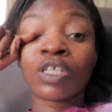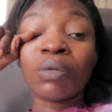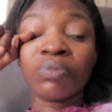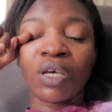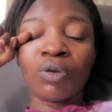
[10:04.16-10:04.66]
so his
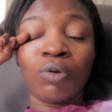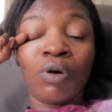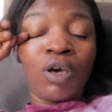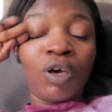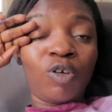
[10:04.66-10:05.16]
name is Eno.
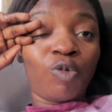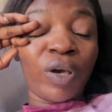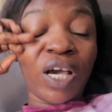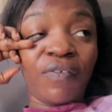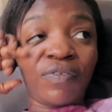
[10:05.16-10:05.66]
We
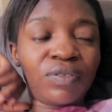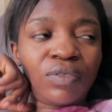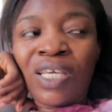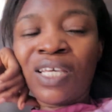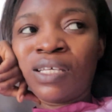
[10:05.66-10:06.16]
have
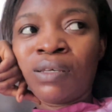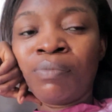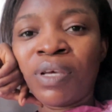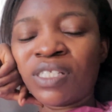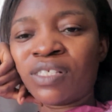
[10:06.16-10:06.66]
he
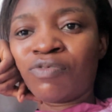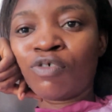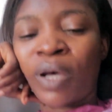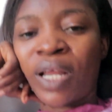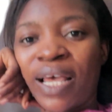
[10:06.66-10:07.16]
made his
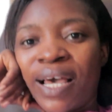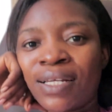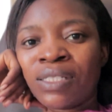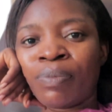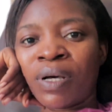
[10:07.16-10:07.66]
food while I had
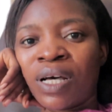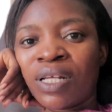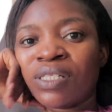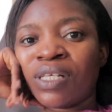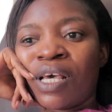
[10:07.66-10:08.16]
his
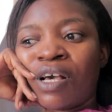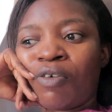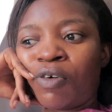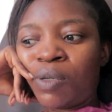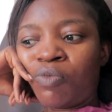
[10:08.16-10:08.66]
bag,
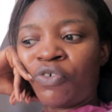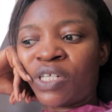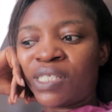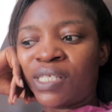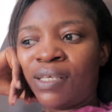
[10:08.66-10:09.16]
got him
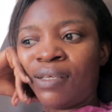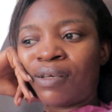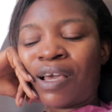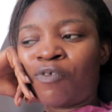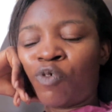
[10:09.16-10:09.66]
ready,
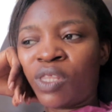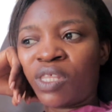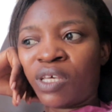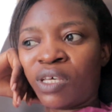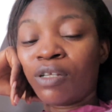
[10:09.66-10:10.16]

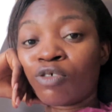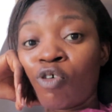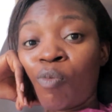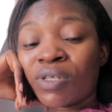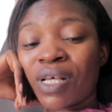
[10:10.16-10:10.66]
everything. The
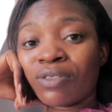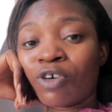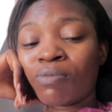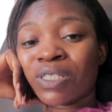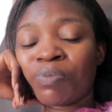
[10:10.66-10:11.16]
school bus hasn't
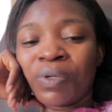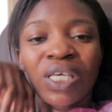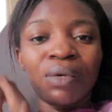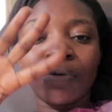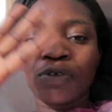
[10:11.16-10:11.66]
come to pick
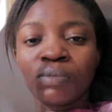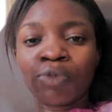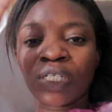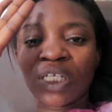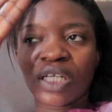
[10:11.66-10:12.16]
him, but good
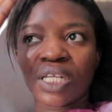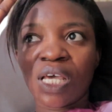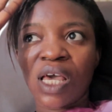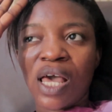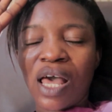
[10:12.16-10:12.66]
morning.
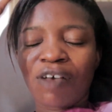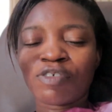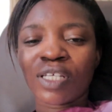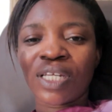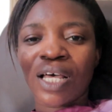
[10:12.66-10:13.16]
I've
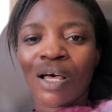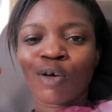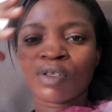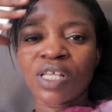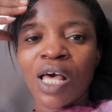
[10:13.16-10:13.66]
sorted that
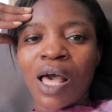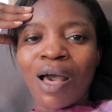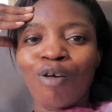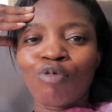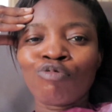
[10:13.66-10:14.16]
out.
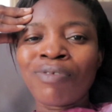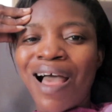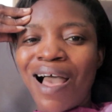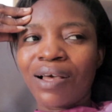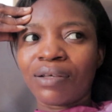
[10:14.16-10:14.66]
Ula